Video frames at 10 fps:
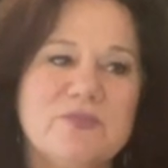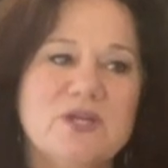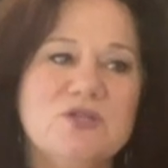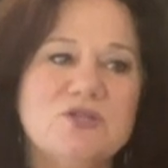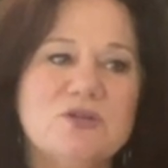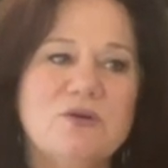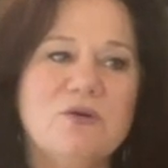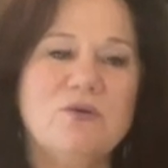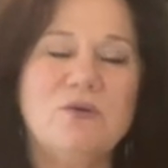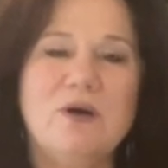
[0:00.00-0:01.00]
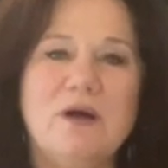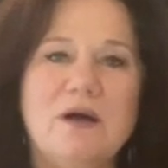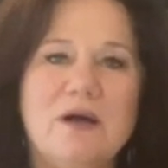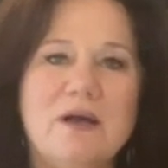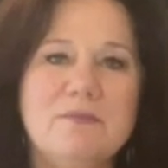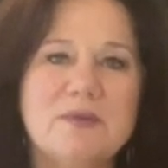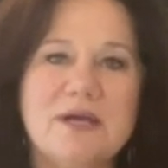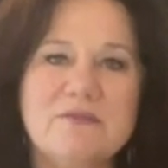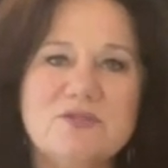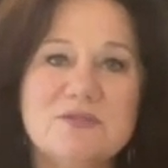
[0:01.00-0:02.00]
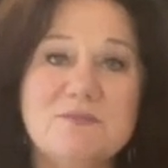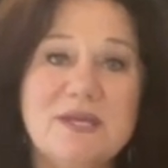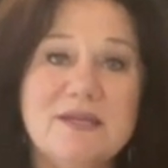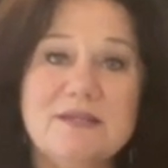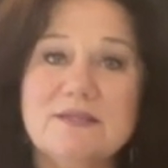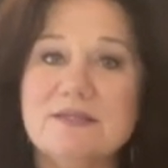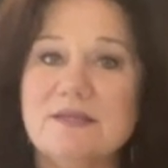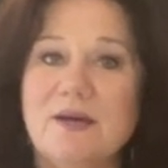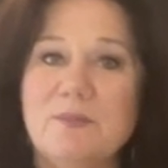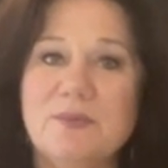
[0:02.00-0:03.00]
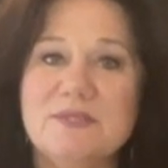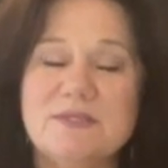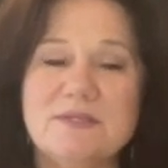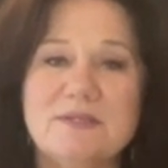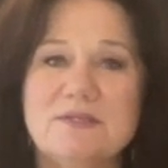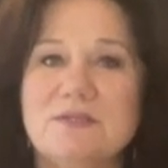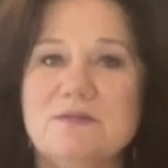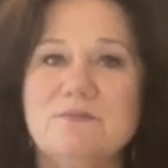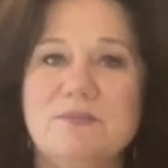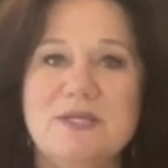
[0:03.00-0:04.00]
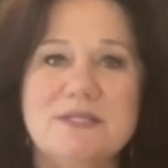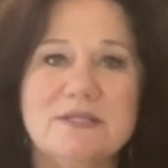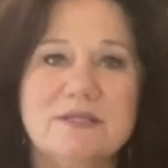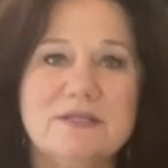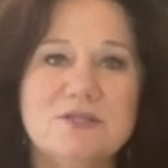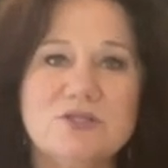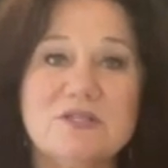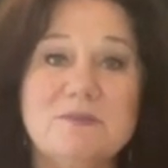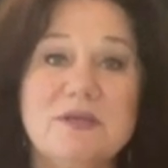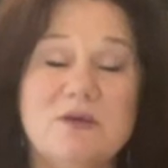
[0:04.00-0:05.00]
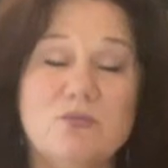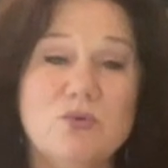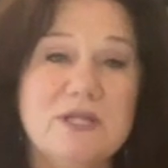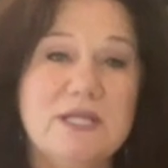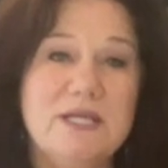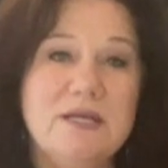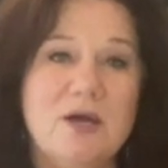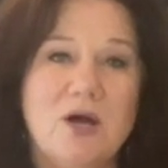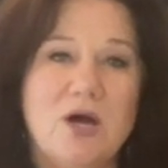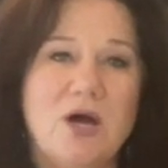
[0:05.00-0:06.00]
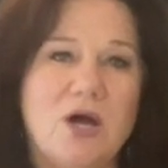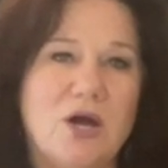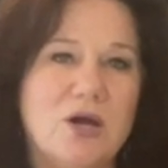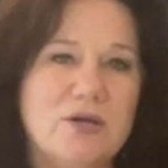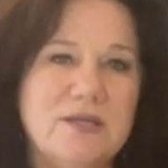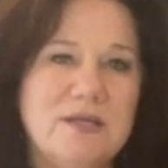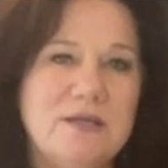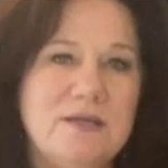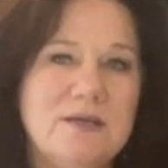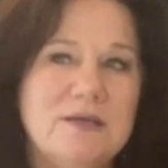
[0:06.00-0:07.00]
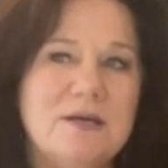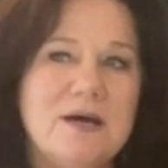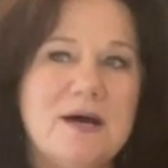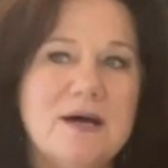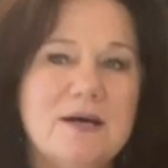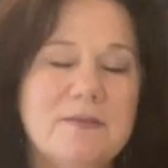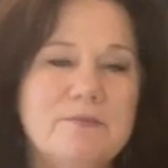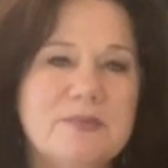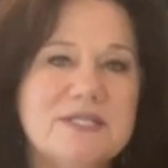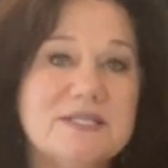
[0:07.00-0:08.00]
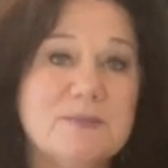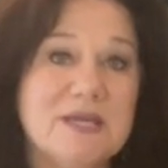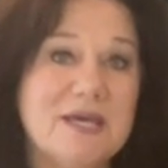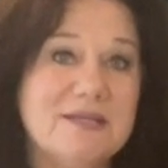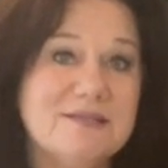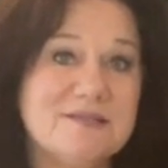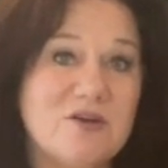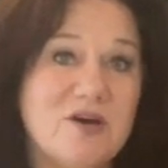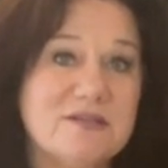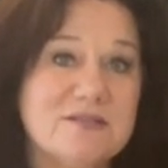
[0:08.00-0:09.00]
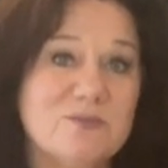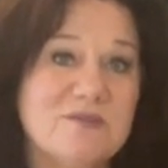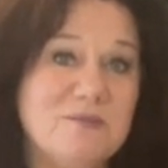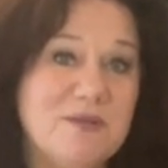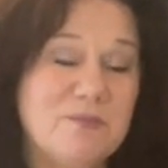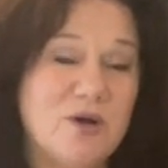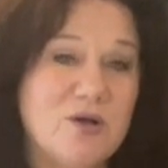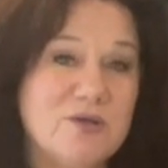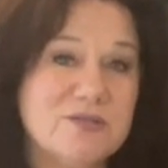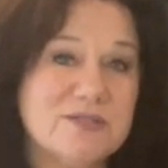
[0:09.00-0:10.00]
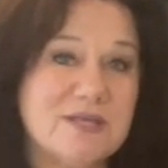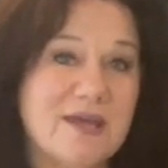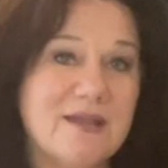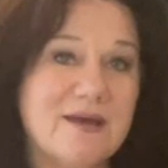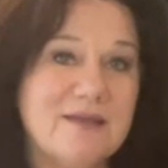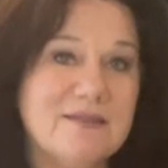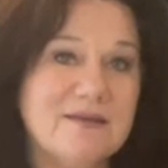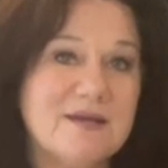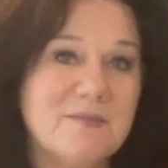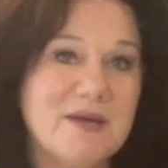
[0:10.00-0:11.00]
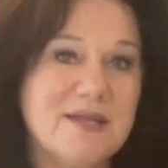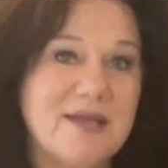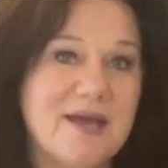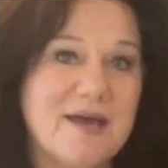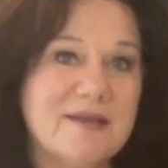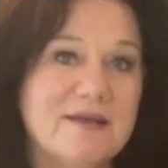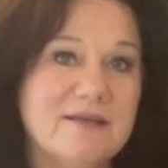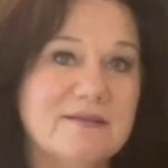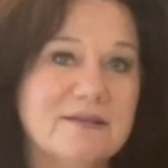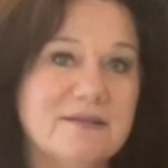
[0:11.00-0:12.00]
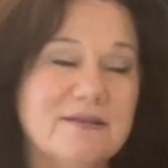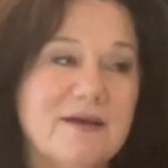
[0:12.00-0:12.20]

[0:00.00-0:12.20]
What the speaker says: So I'm kind of just making this up. It's basically just going to be a really hearty spaghetti sauce with meatballs, and I think I might add a little